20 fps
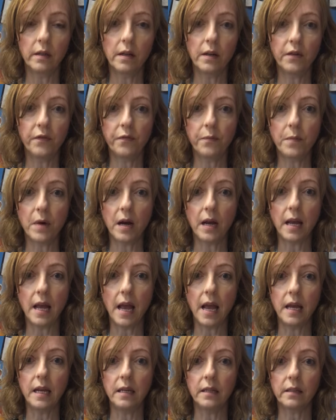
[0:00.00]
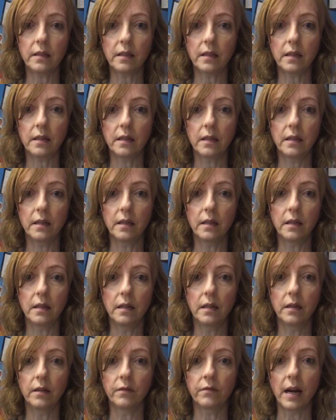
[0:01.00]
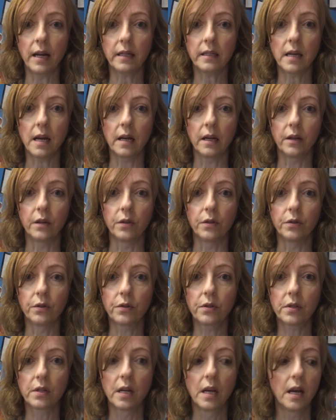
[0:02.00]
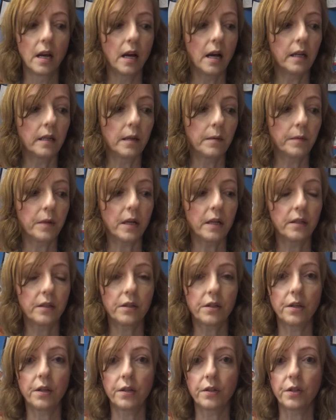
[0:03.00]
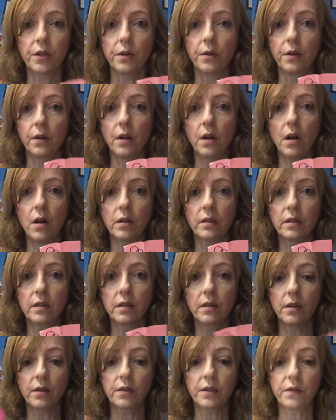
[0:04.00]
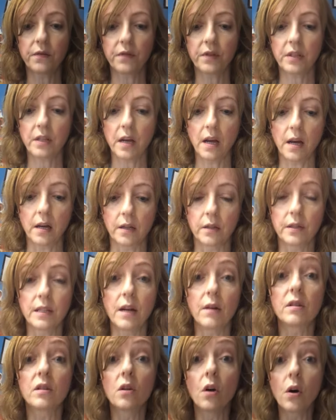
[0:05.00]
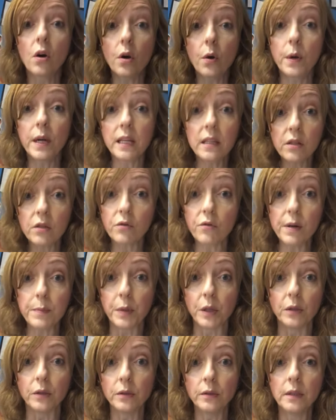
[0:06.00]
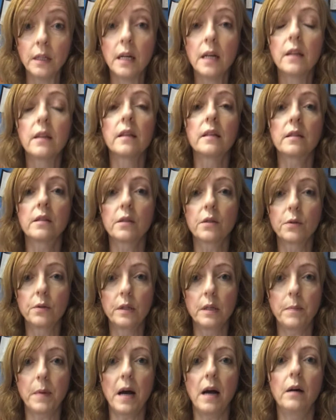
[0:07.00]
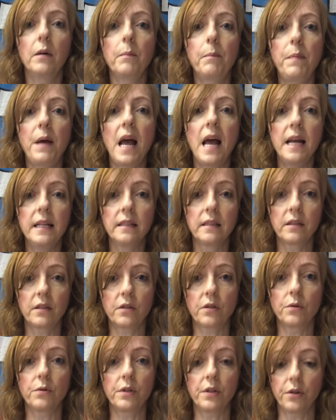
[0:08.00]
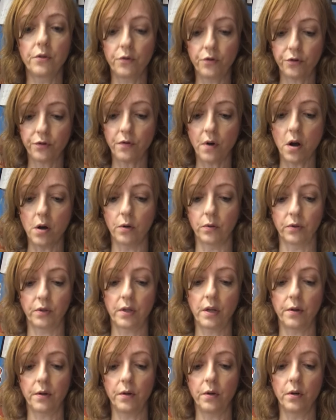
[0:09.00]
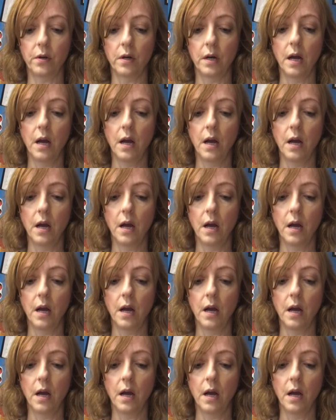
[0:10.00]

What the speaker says: of my 8 rectangles, and I'm going to do lots and lots of circles. Now it's not a quick scribble, this is all about pencil control, so your